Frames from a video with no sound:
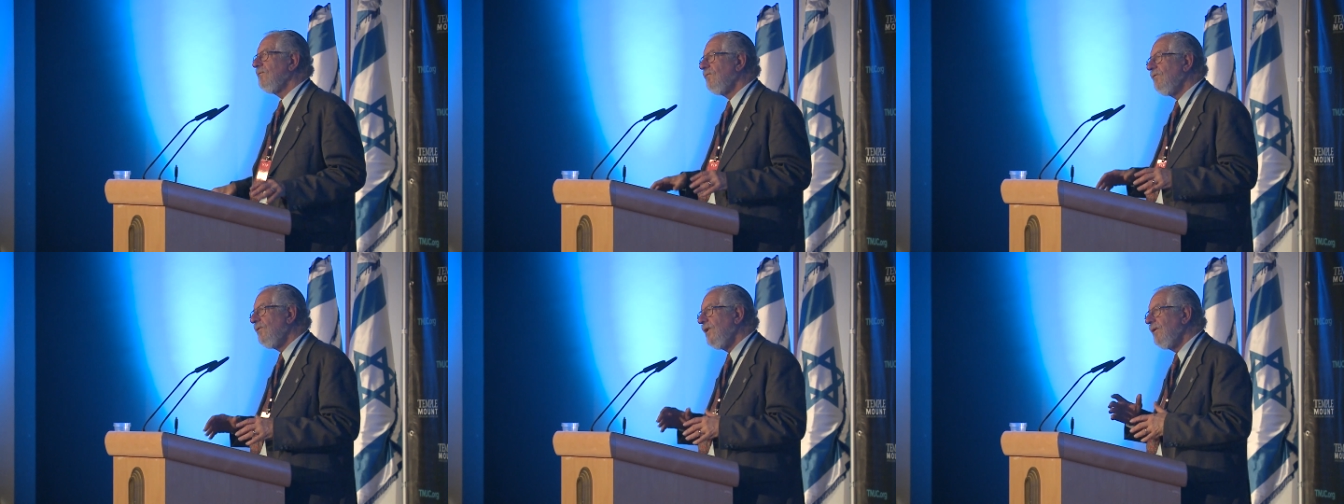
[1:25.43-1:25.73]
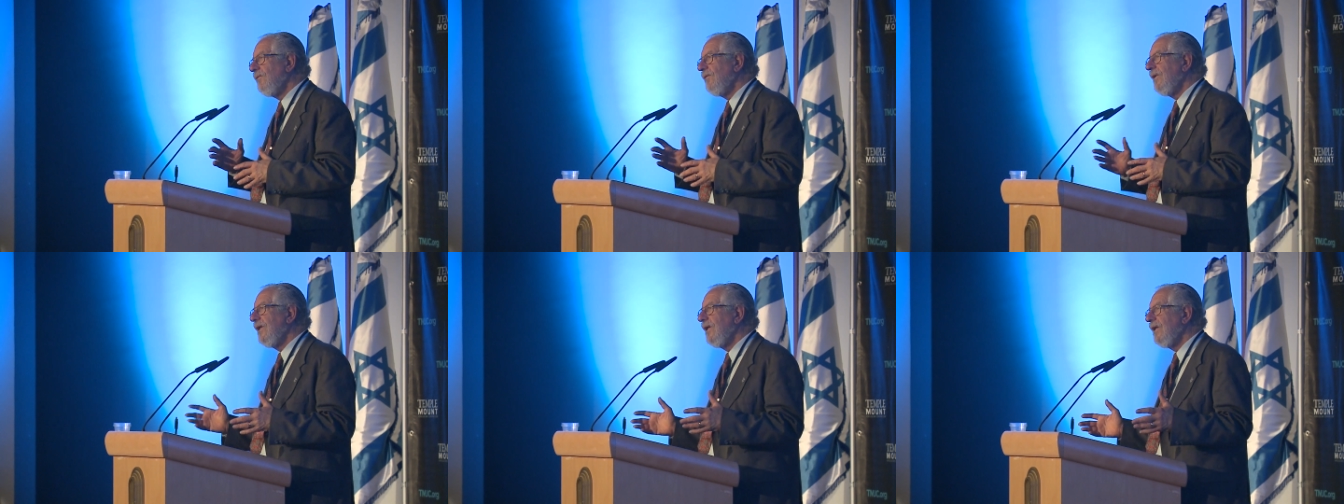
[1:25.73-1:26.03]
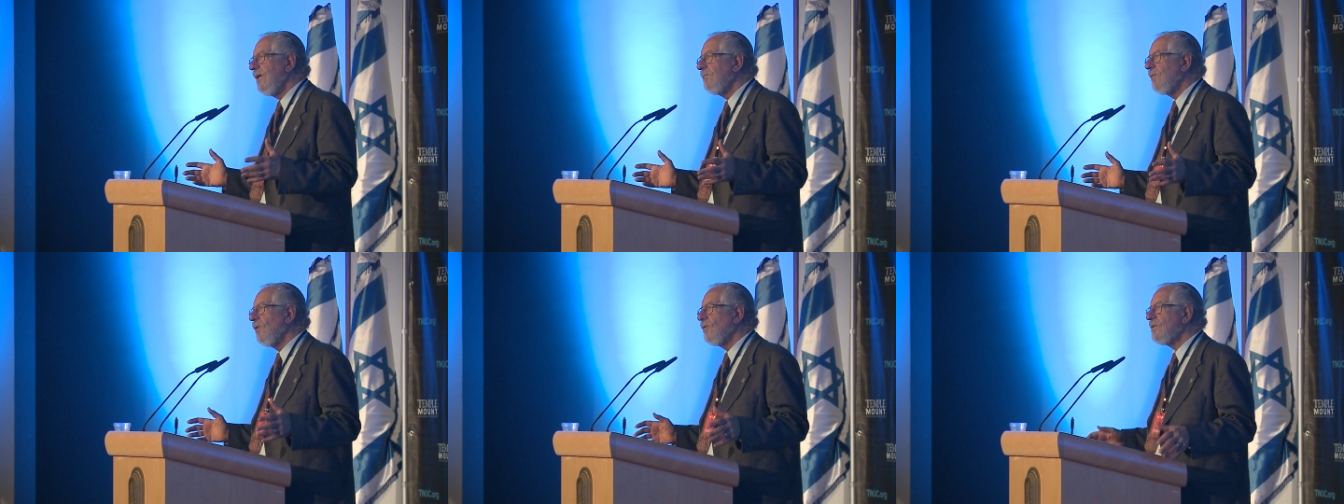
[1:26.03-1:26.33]

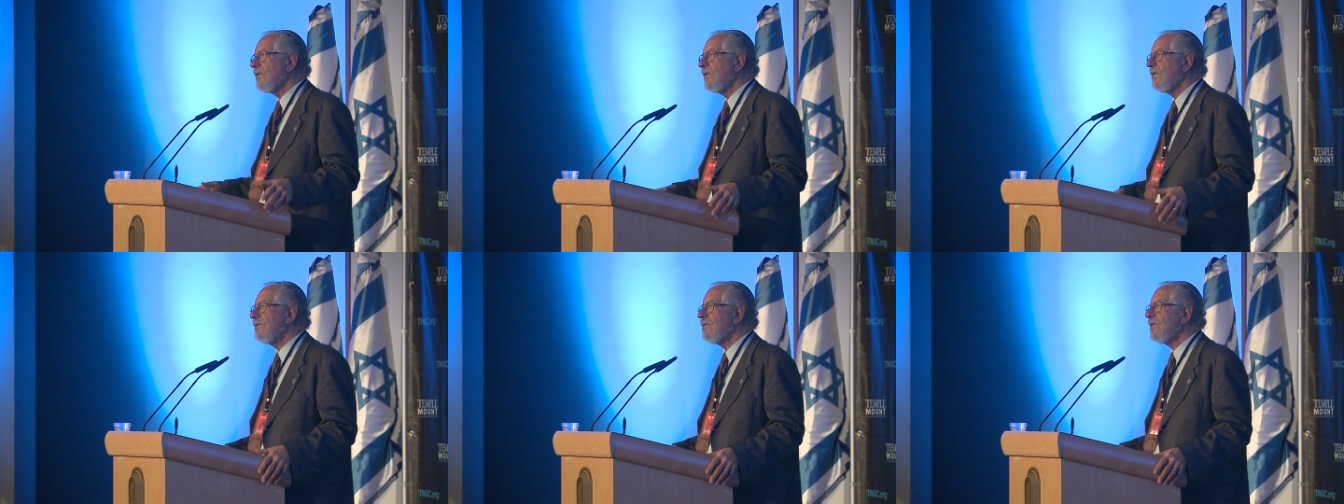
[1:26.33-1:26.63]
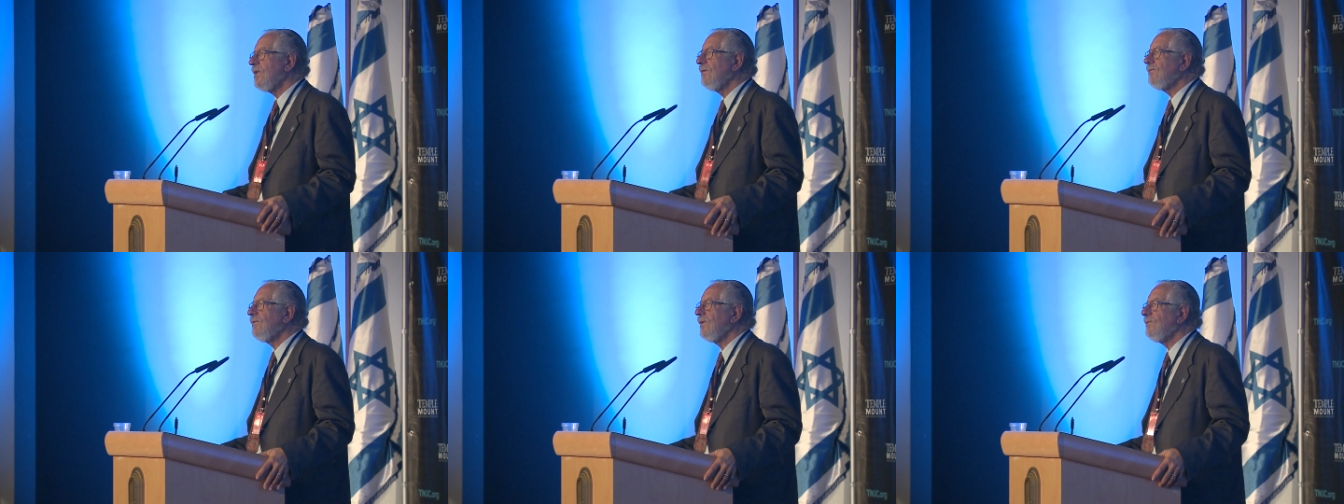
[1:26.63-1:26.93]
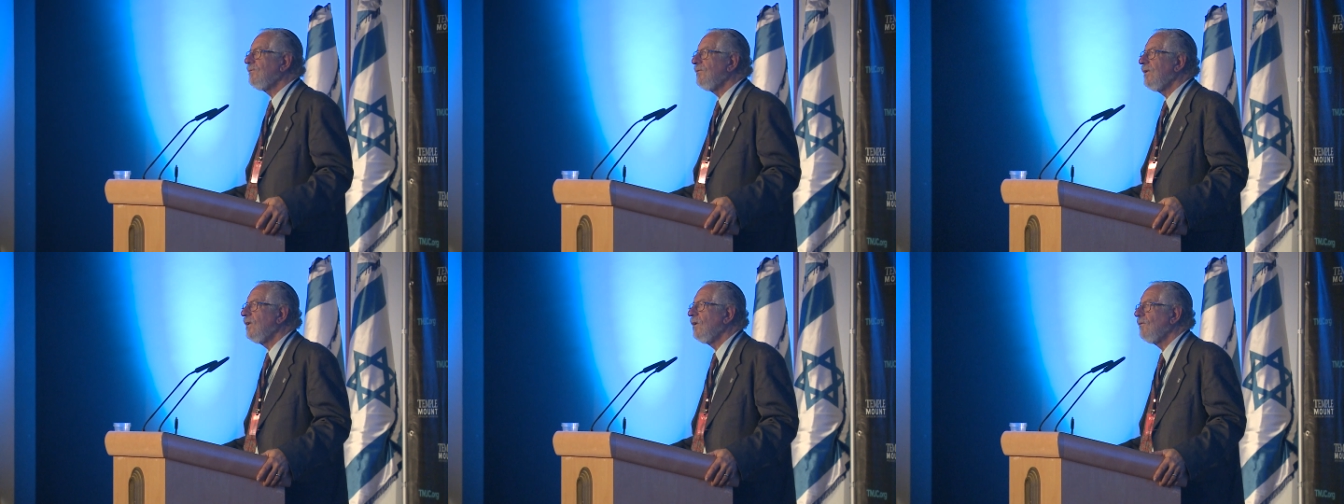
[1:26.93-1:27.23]
rereading most of the stuff
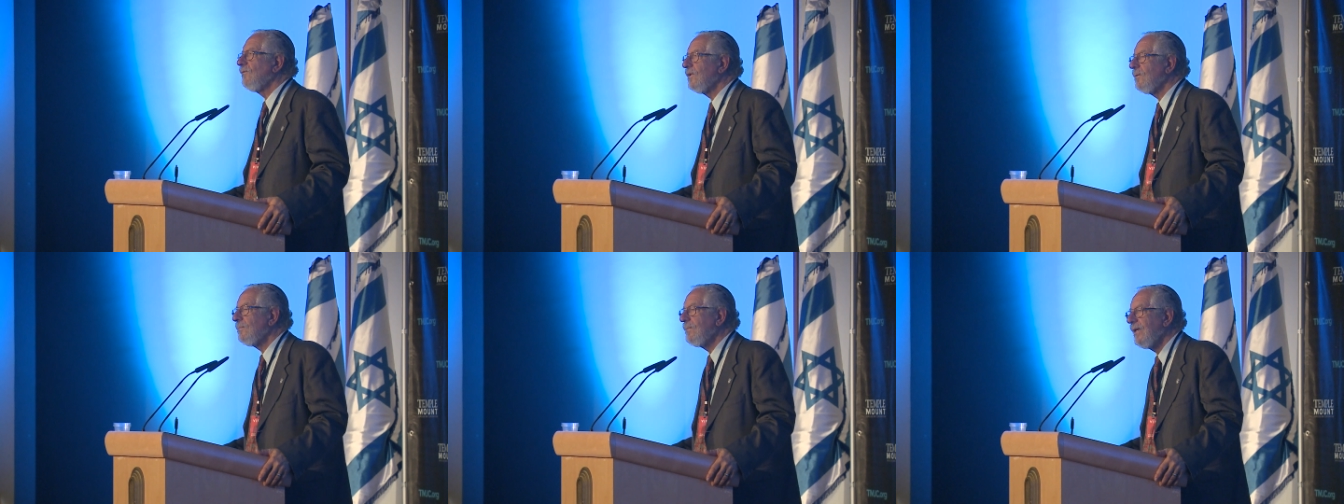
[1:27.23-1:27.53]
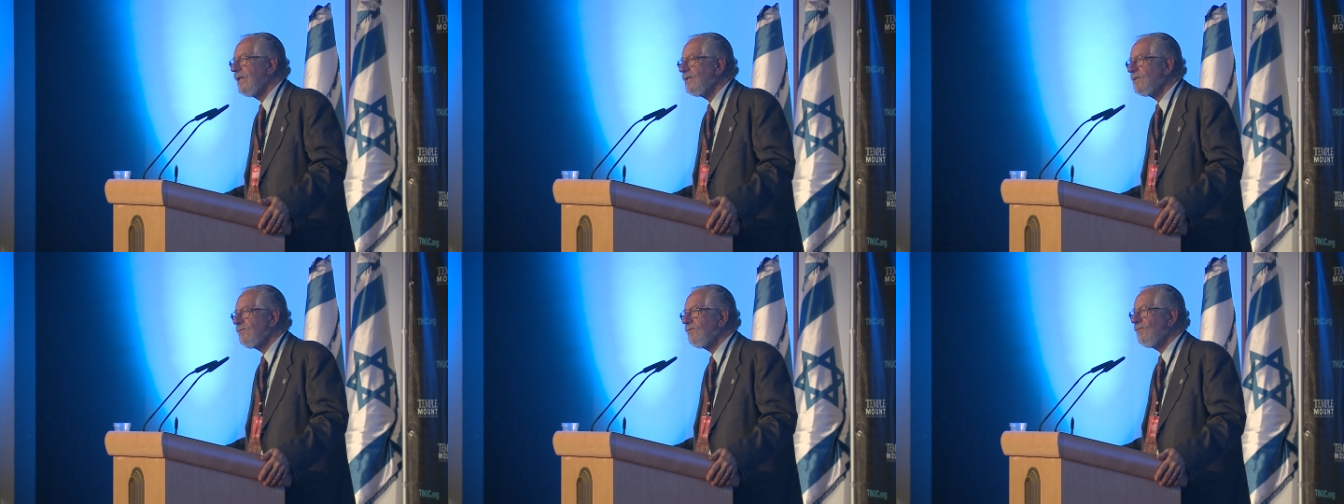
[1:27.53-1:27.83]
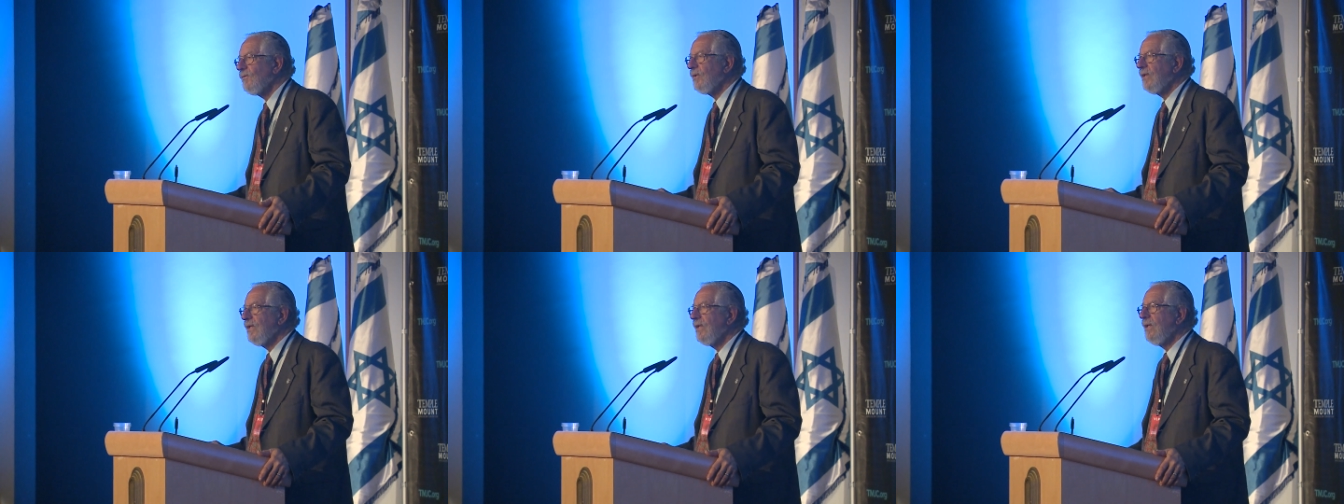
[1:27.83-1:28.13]
I've read over the past
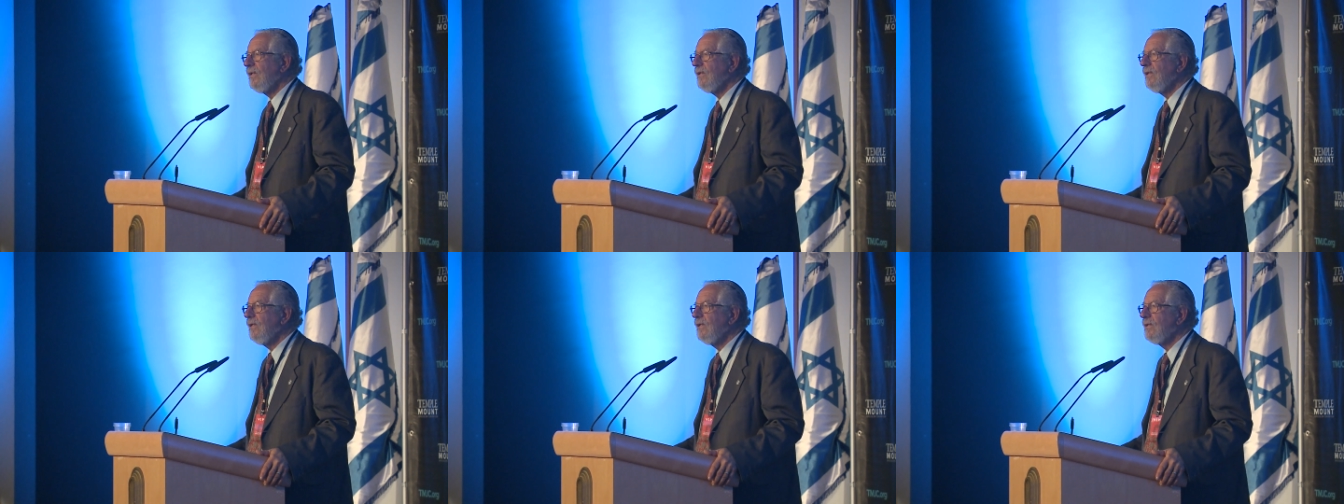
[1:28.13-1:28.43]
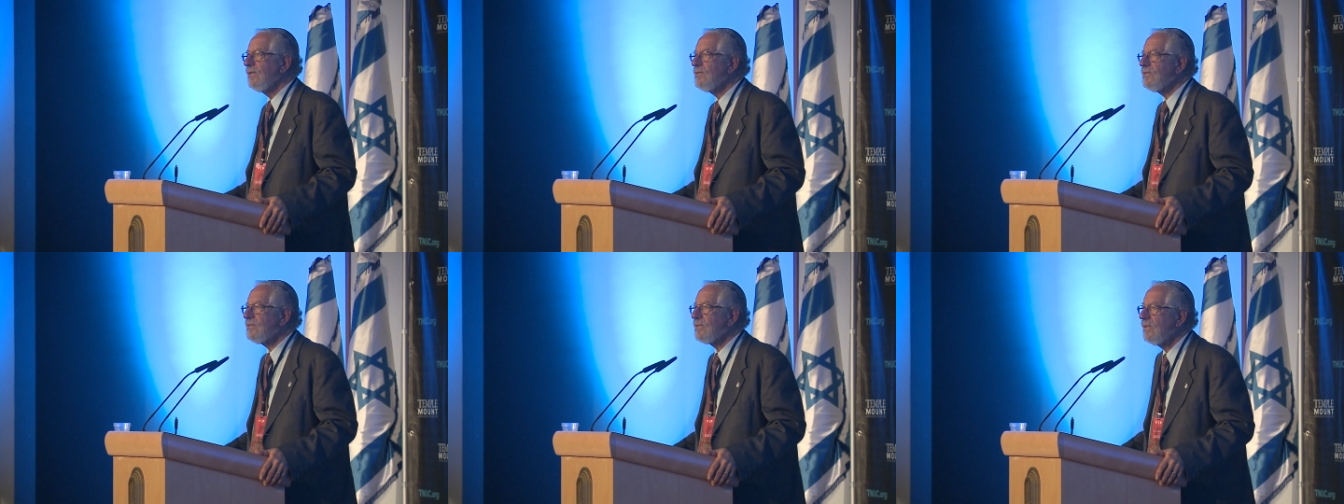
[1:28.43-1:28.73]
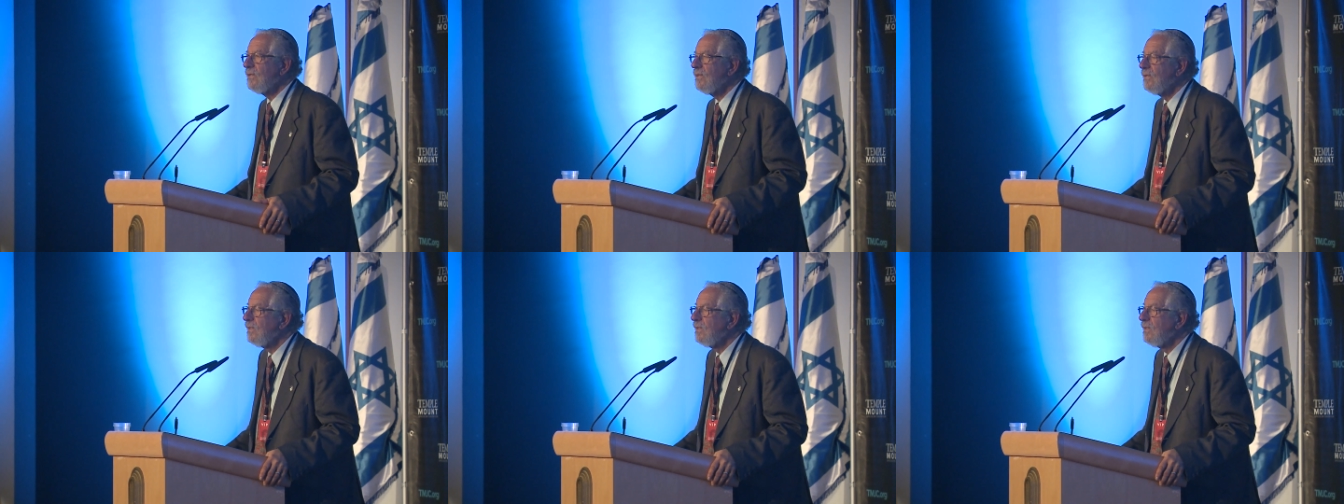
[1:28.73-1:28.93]
48 years